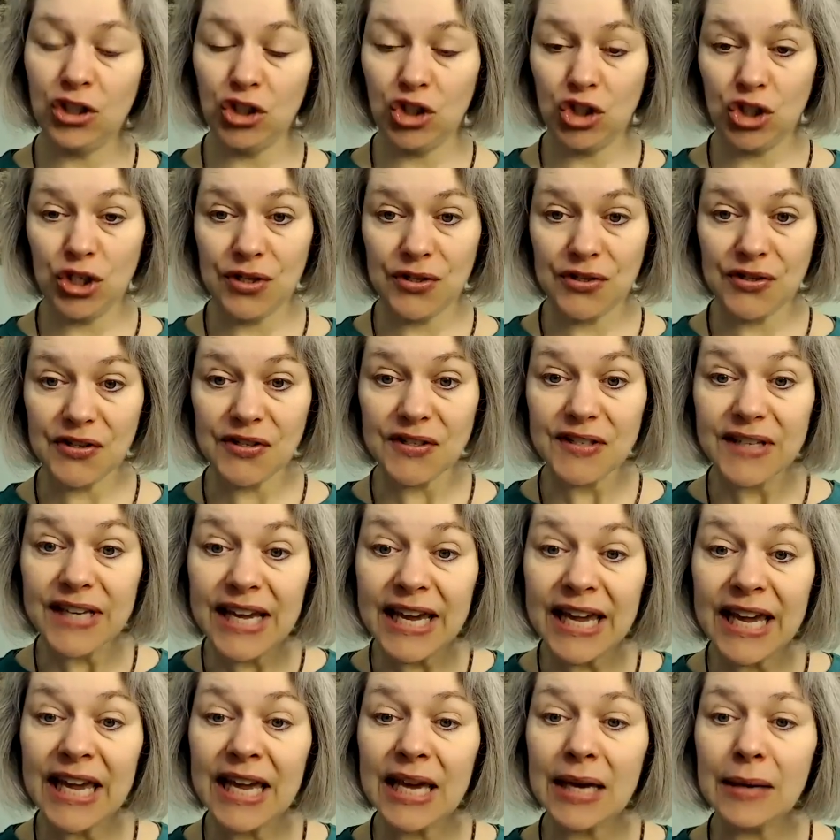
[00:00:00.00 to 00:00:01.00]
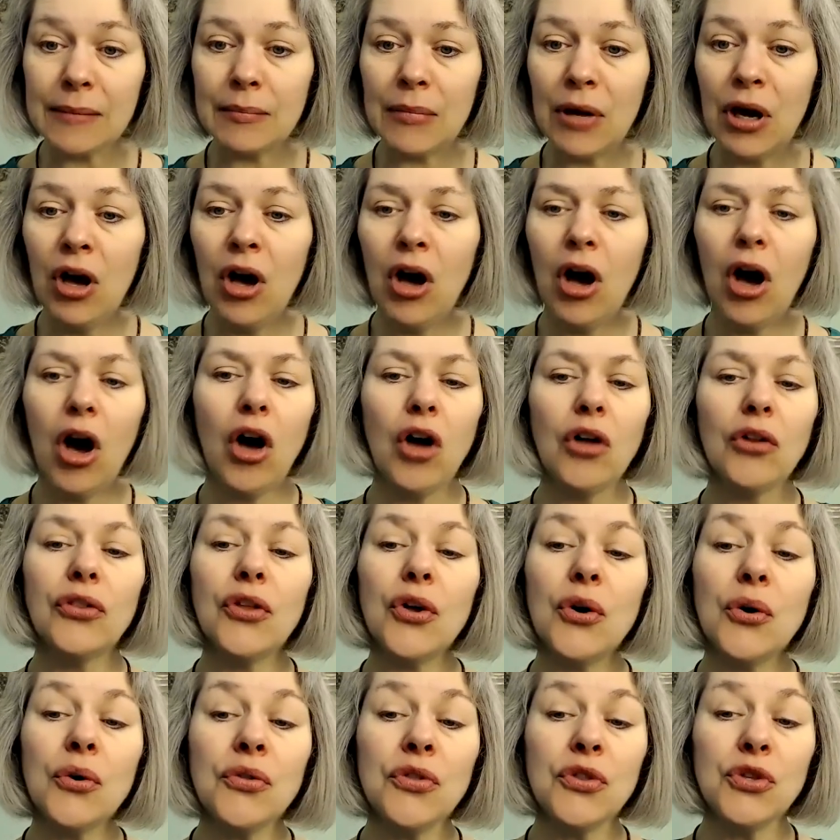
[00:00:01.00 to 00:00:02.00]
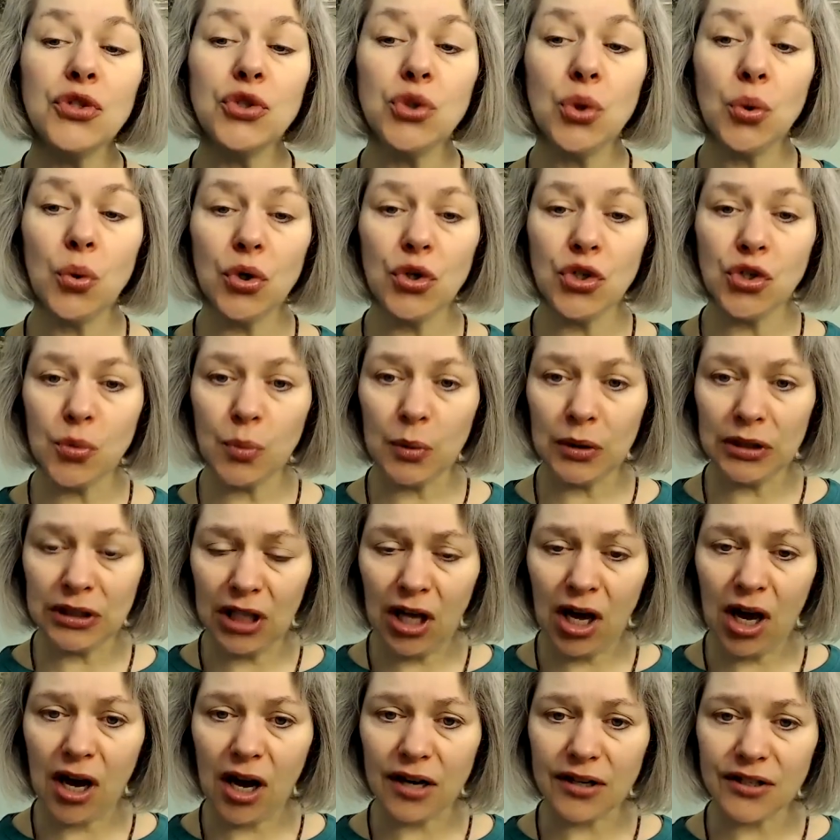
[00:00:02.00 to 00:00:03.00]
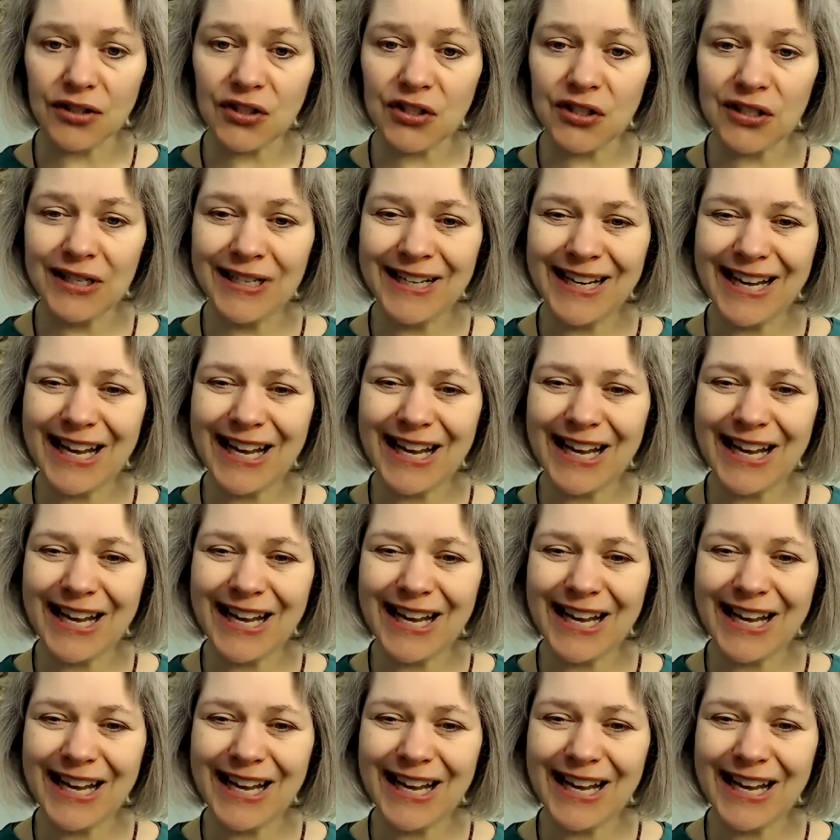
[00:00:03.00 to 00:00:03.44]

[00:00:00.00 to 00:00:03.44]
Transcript: Jesus came, although the doors were locked,